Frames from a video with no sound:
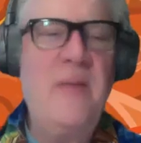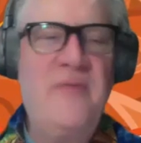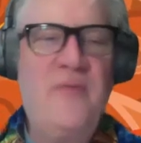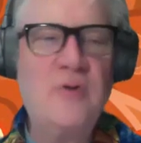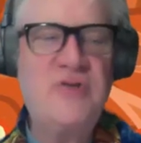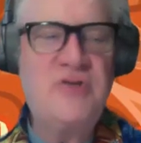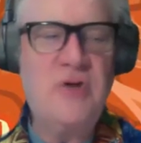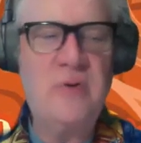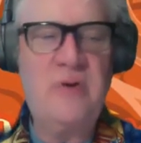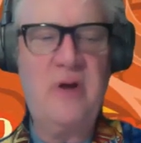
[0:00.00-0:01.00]
Before
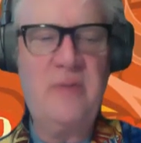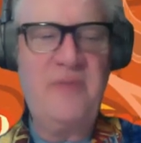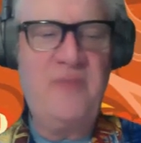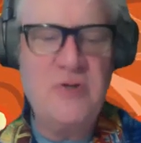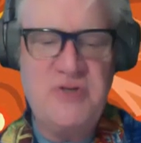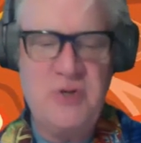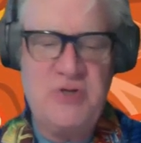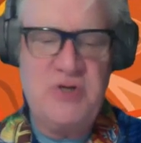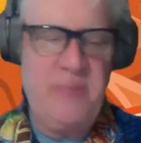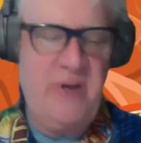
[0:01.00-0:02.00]

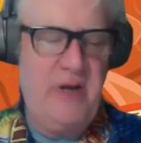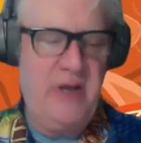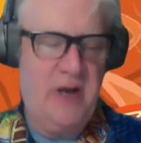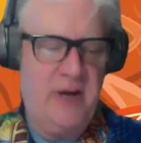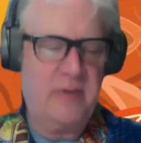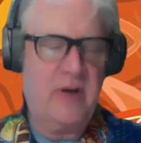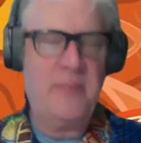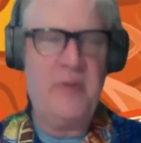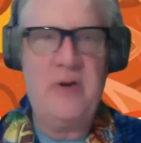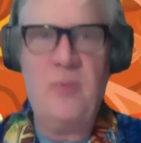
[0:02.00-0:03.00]
social media, I
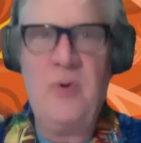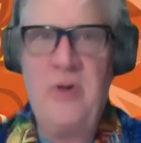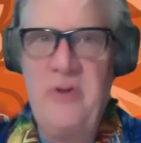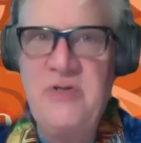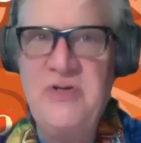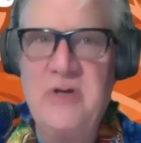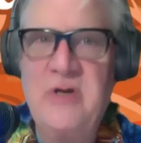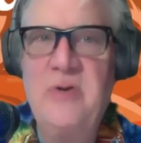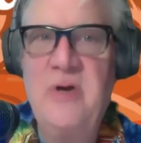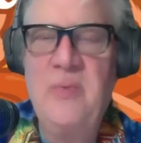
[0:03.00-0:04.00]
mean, it really took
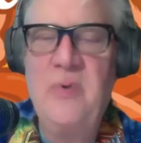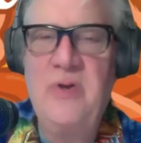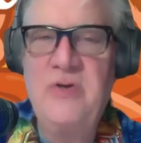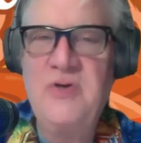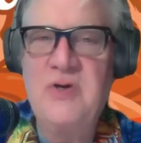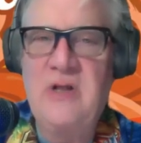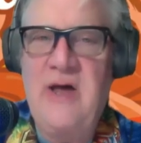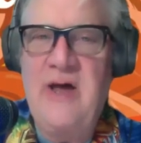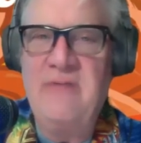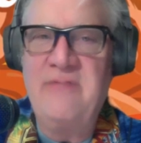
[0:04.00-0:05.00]
a
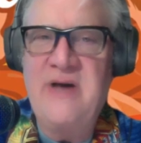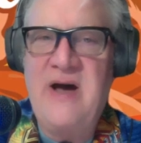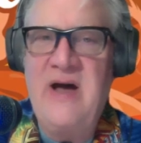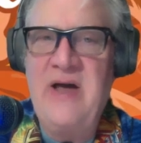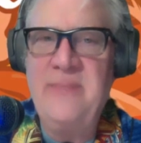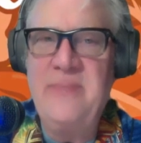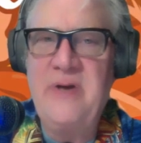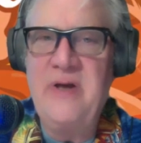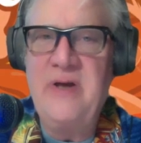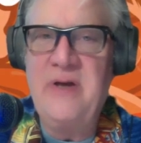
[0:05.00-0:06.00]
lot of time,
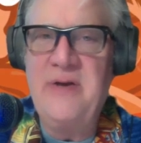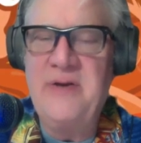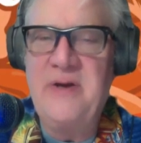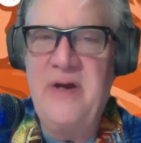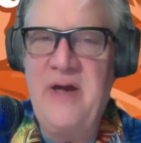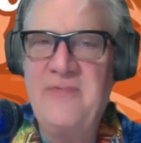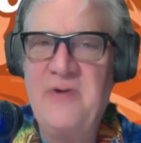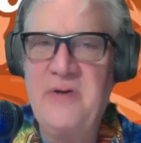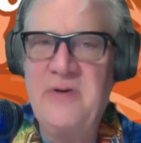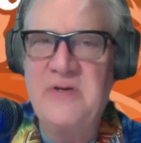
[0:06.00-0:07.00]

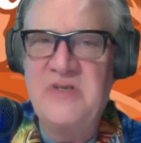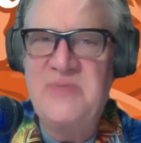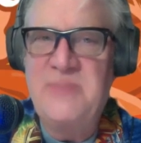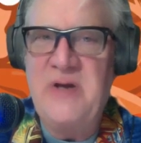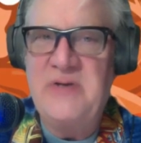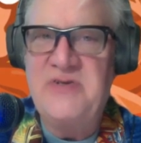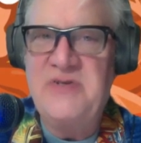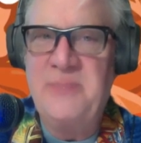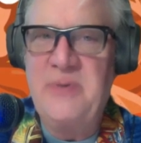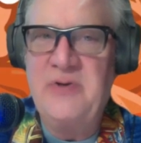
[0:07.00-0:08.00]
effort, and expense
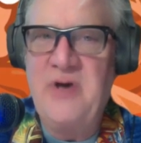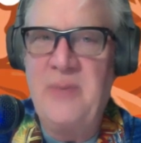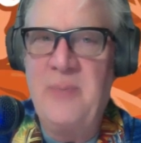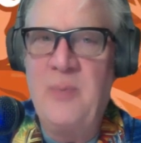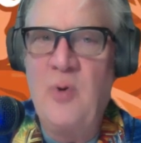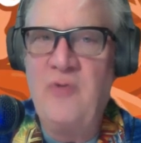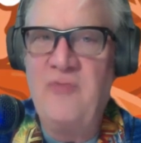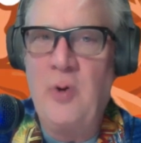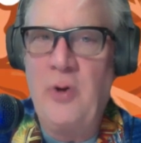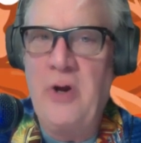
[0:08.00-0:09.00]
to build up a
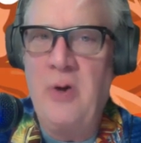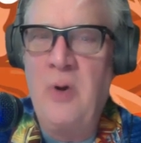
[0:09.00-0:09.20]
portfolio.